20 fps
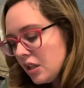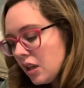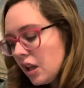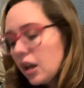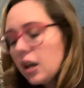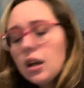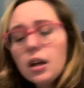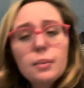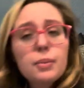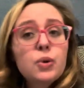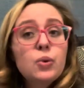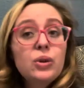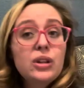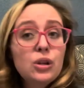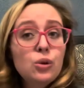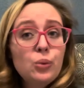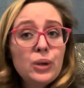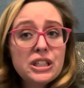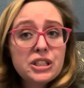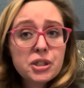Um, Willow
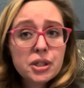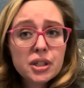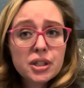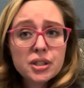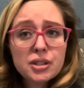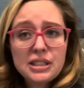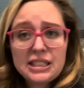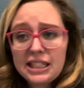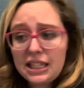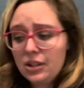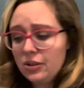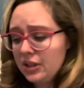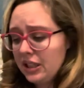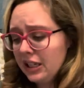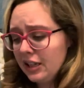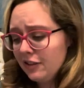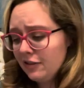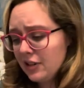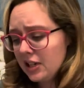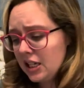Winters, I don't
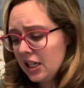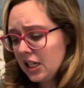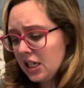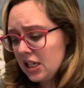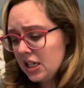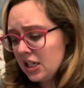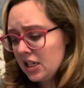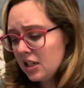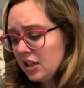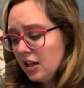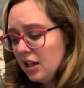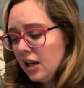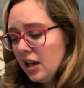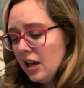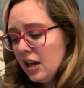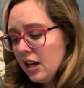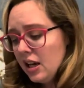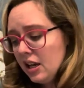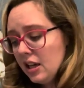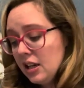think I read.
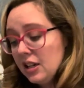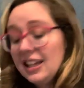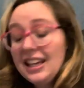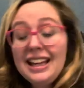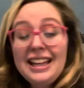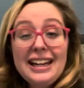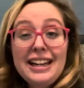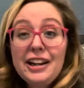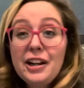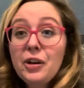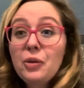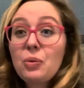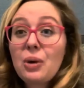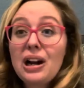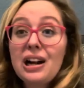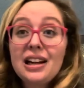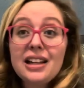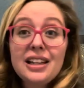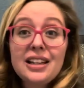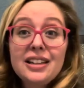Uh, Kennedy
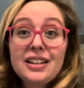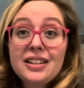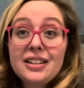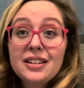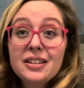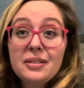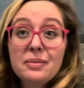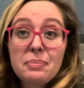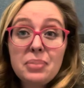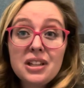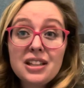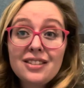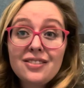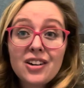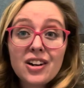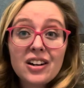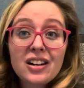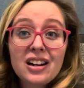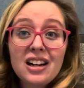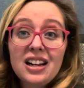Ryan, believe it
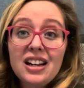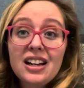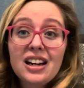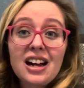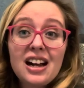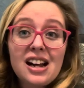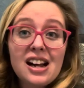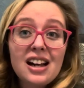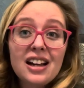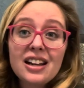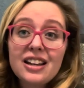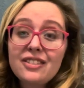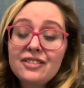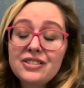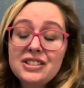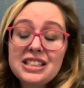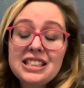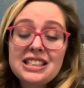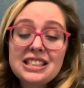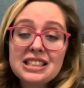or not, I have
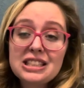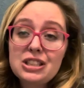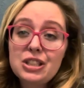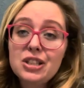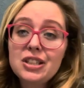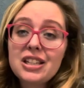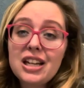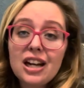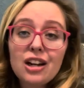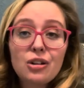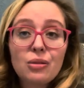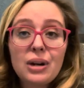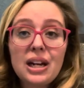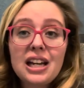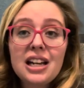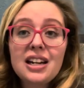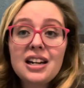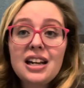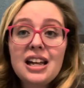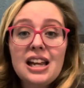still not
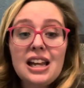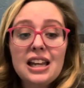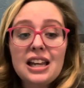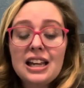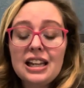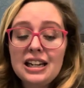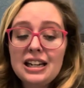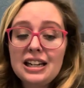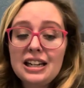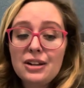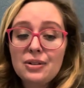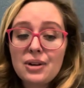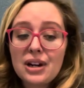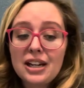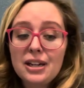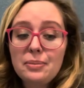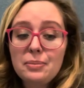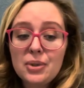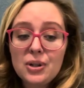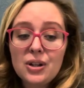read a Kennedy
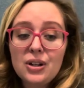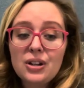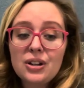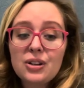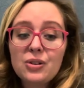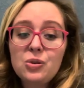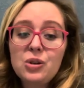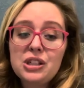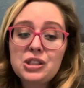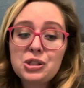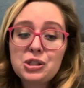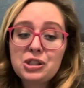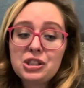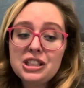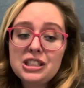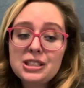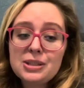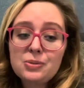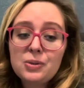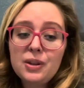Ryan book and
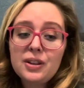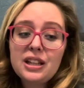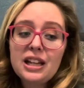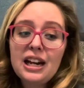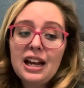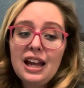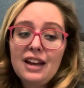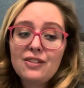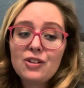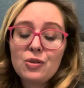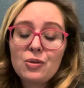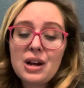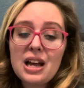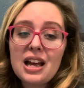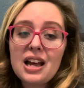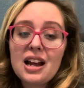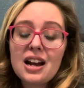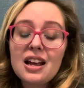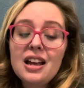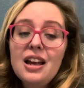she's one that I haven't
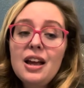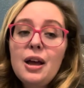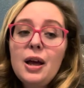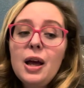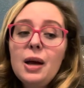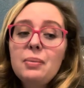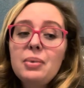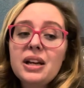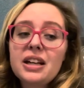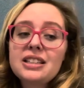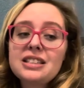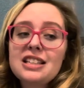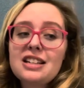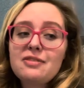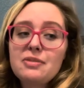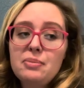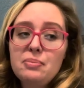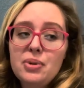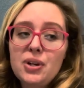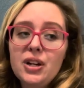read because I've
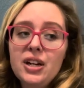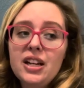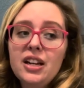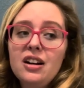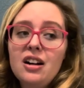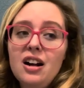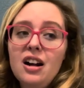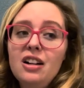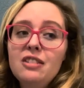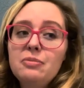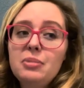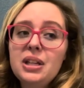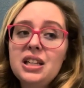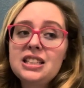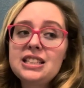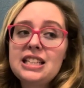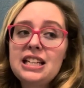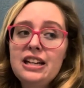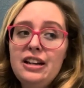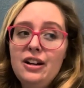been putting it off
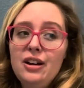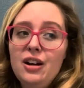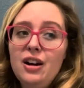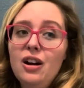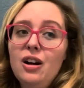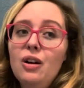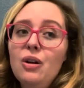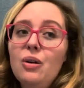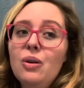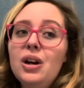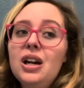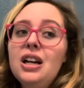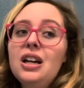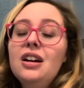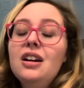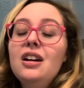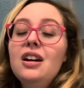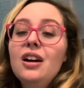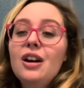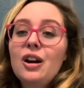because I know
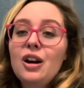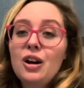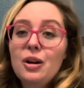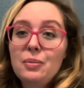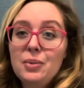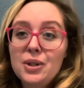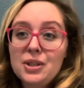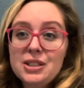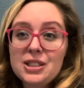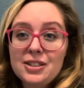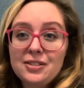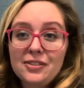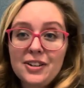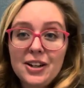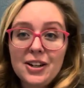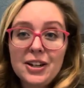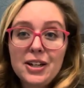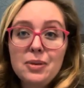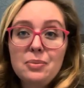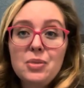her books are
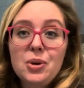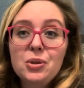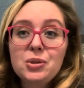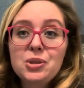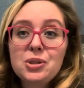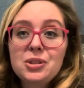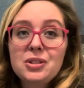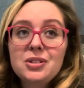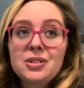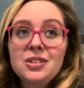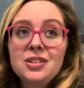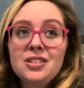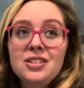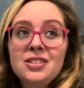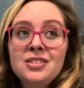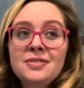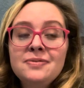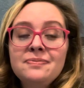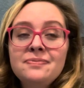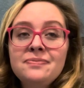very emotional